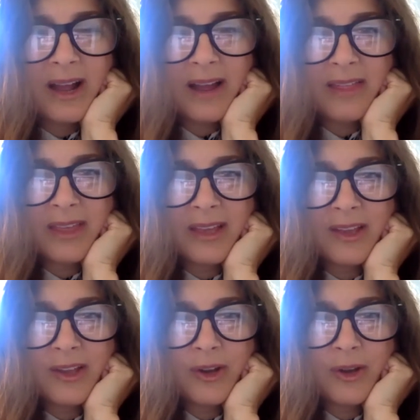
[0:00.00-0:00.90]
I think,
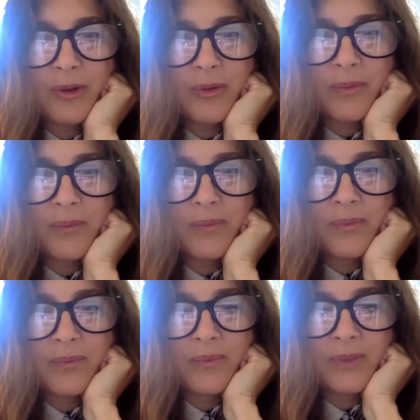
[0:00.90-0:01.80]
you know,
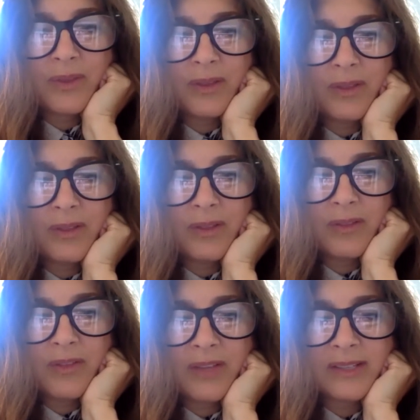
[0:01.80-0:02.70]

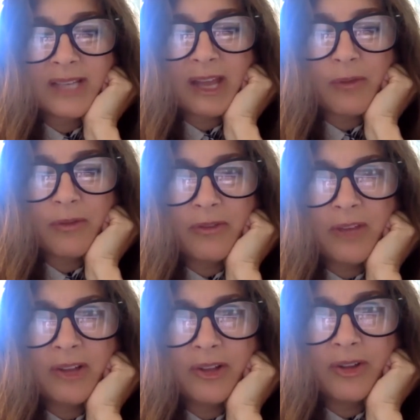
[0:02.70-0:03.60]
things get
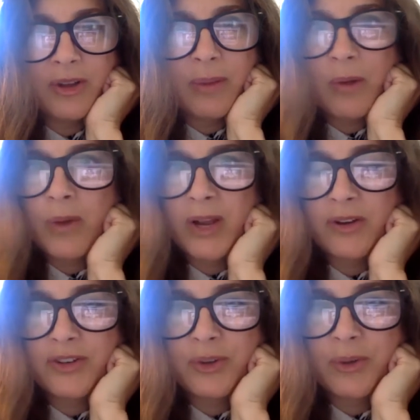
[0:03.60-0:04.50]
revealed about what
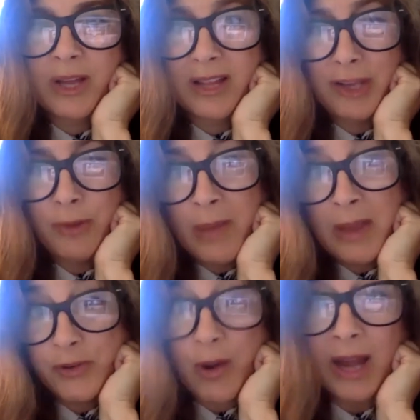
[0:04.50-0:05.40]
you're doing. Like, you may
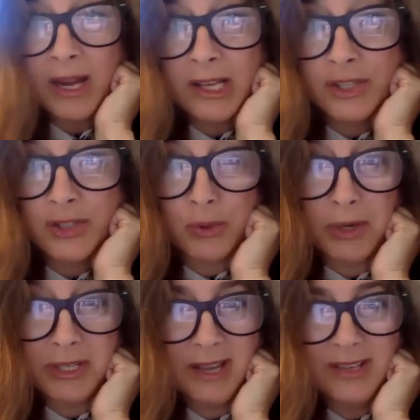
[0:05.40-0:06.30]
try to
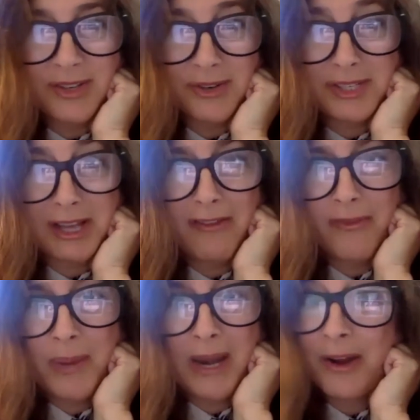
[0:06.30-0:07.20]
historicize yourself,
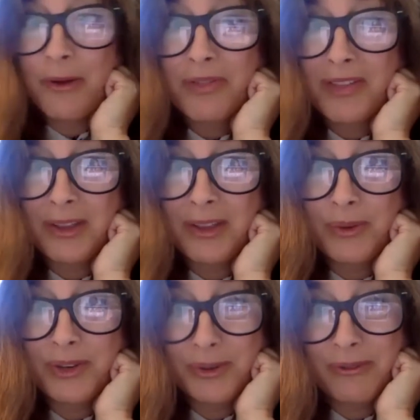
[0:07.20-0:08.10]
but I don't think you
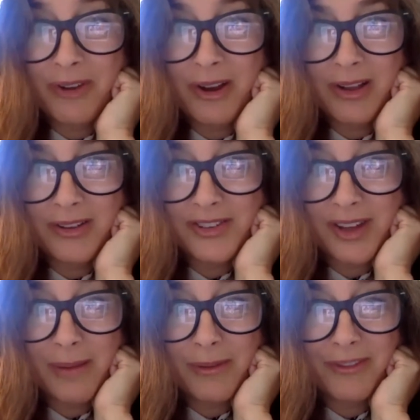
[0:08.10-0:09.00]
would do a very good
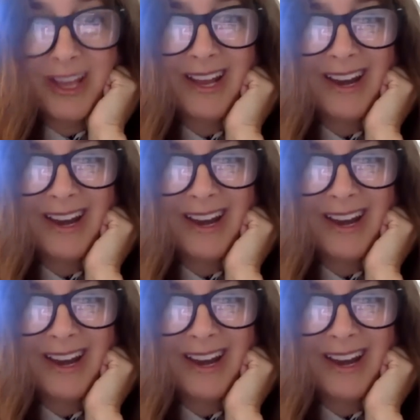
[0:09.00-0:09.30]
job of it.